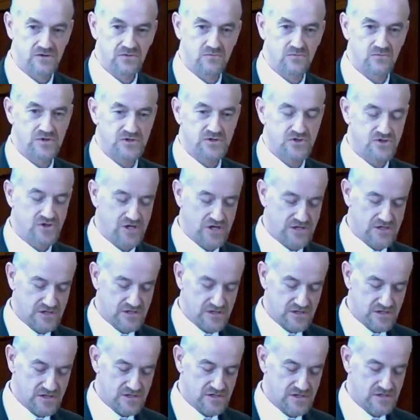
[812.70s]
with
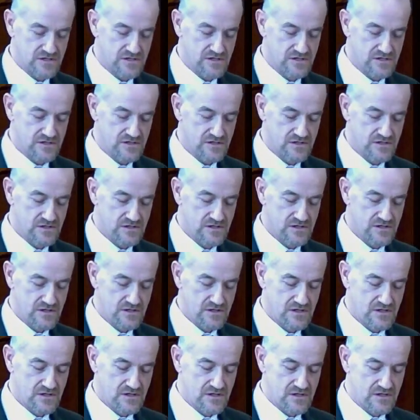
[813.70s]
Jesus
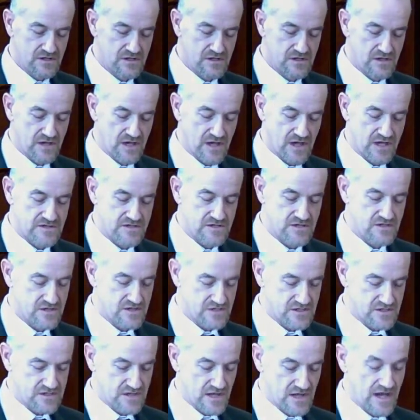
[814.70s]
as, a,
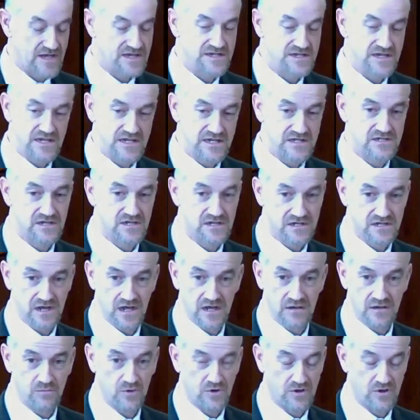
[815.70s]
as his
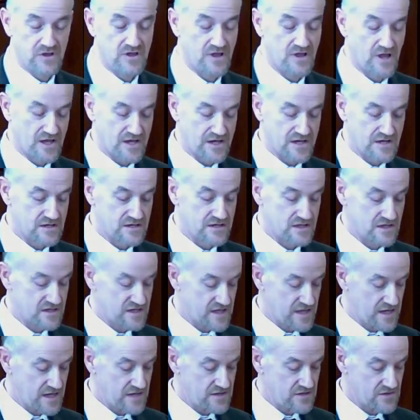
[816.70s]
disciple, like
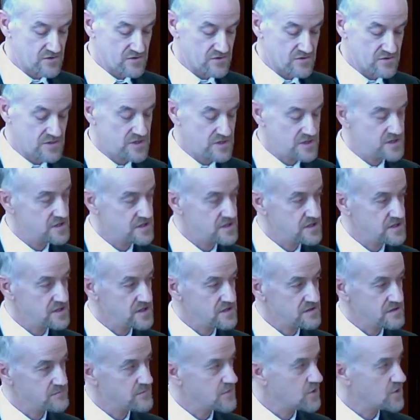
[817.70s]
Nathaniel,
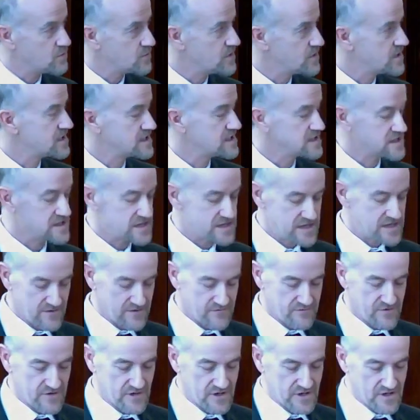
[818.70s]
but we can
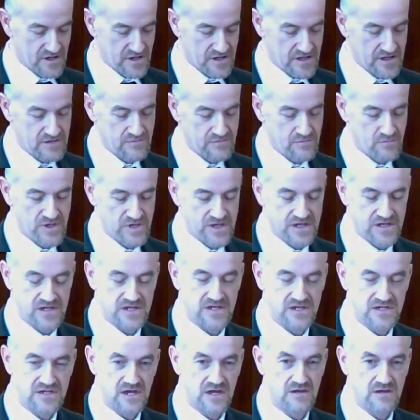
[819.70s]
definitely be a
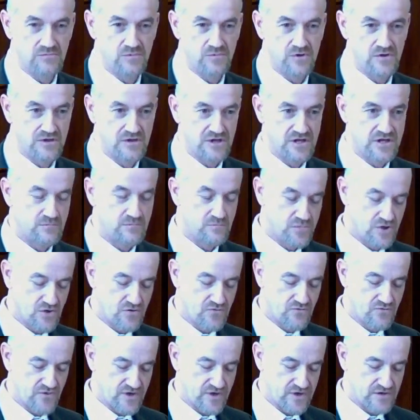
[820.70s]
disciple in
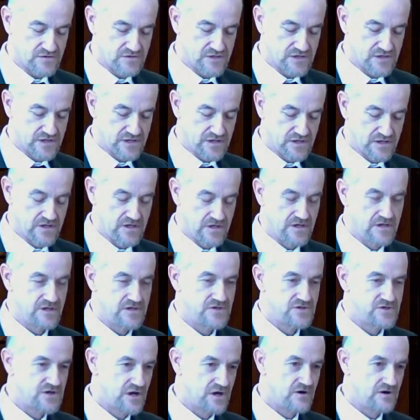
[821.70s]
Bluefield,
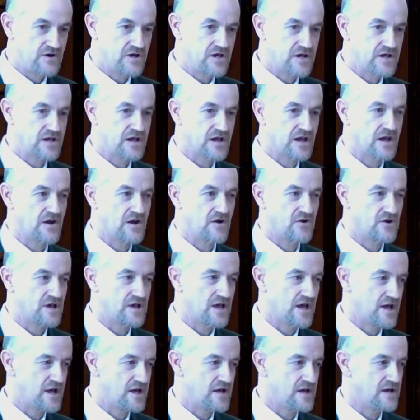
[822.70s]
sharing our
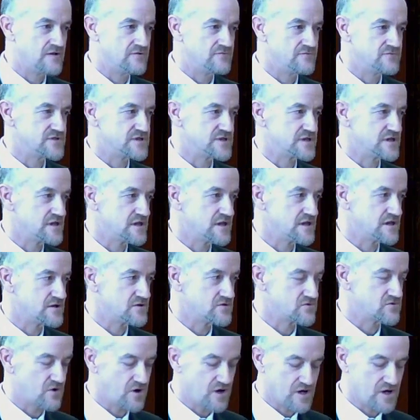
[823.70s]
lives in
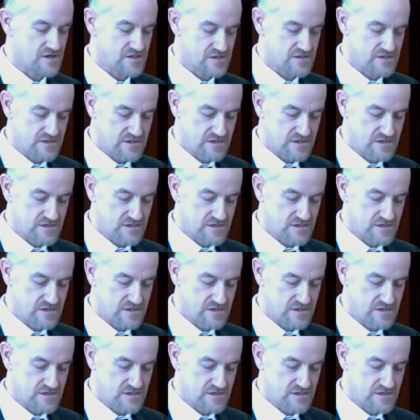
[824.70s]
Christ.